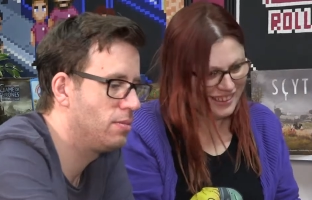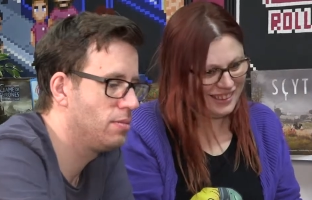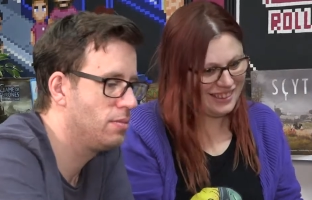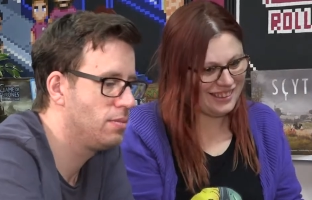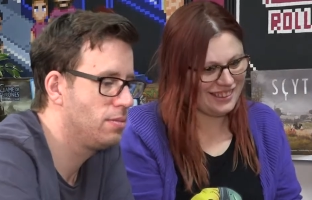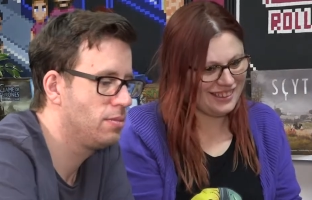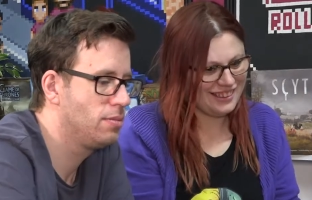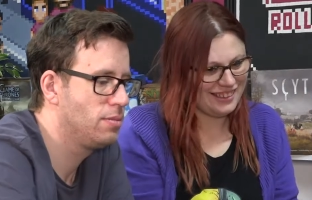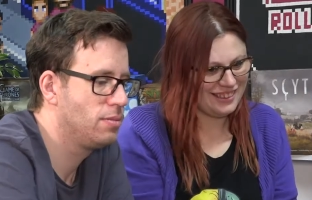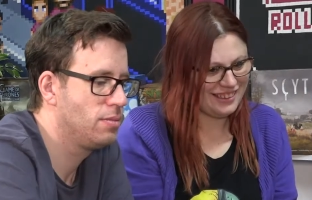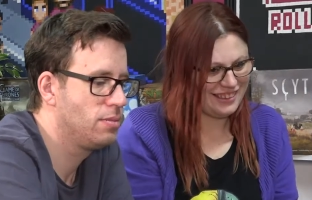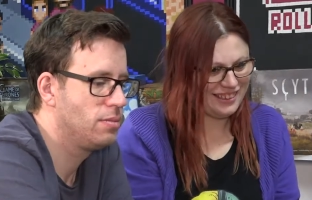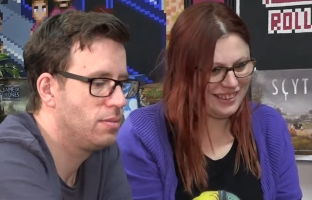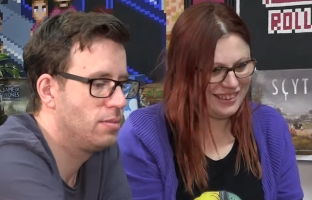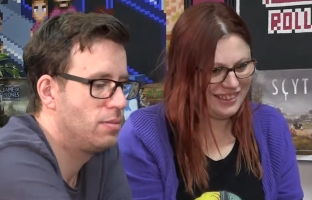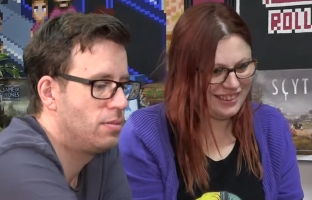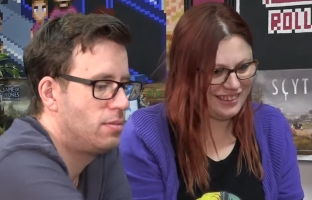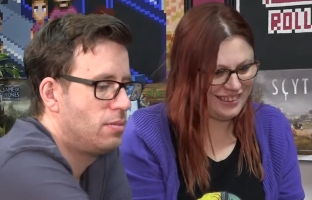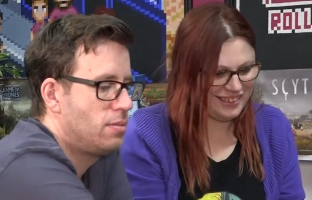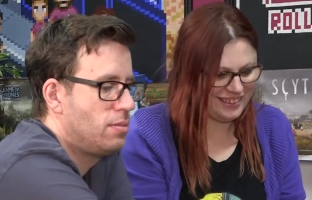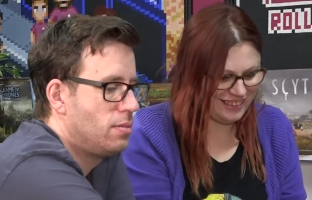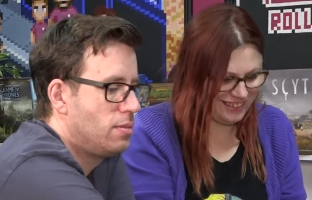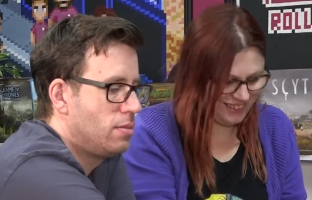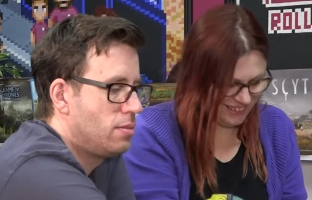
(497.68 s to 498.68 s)

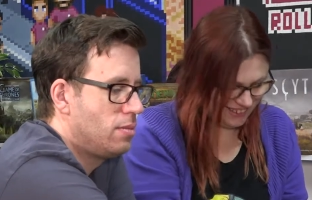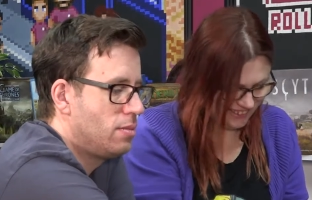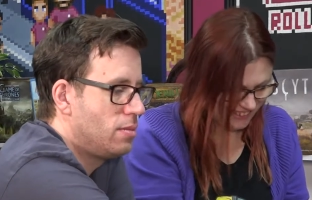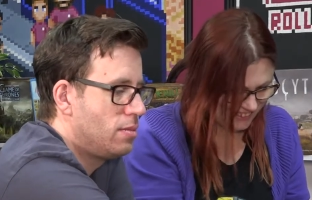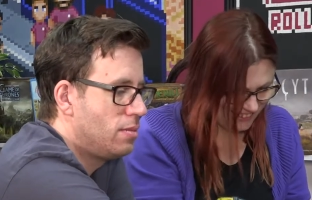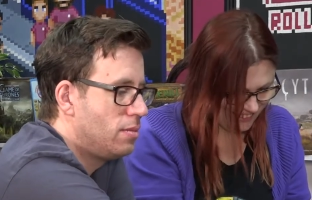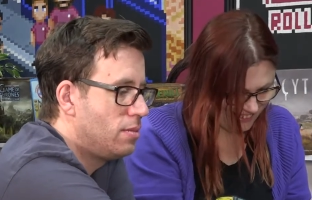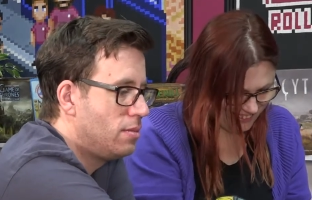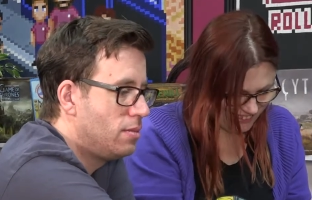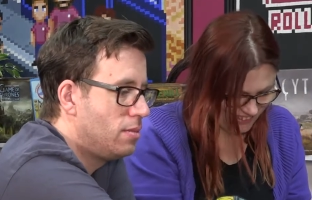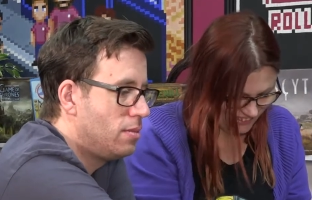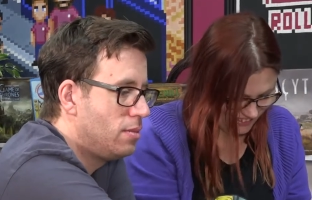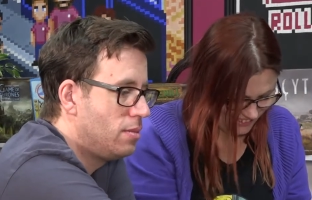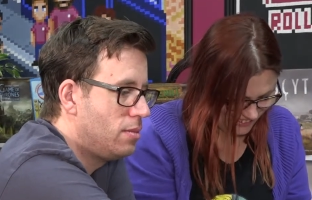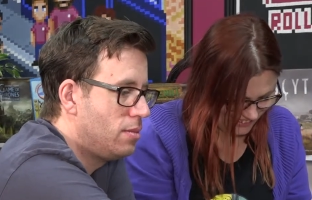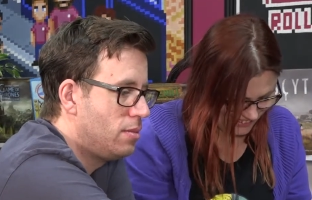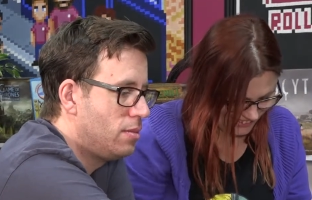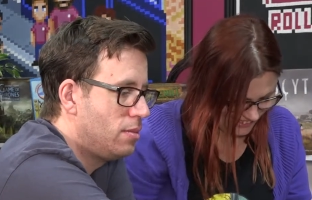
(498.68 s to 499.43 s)
Nothing is said.